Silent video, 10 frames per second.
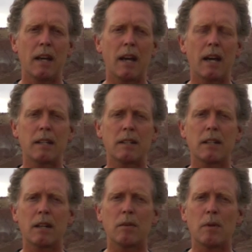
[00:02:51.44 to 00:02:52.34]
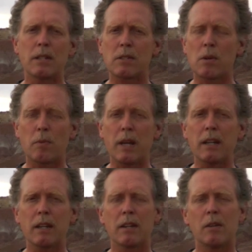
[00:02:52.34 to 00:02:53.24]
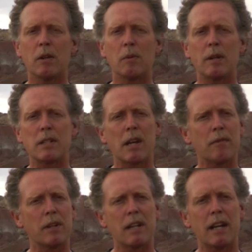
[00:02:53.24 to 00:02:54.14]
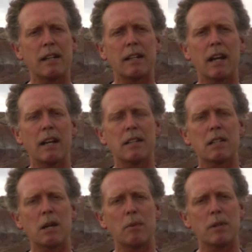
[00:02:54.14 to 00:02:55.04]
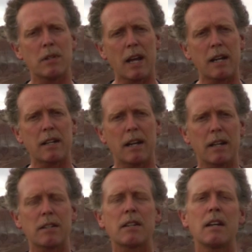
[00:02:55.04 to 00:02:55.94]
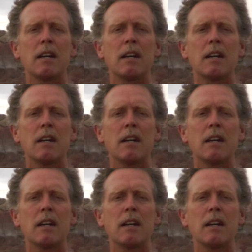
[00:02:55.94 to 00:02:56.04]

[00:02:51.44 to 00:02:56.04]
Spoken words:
and once a week or once every 10 days he would send us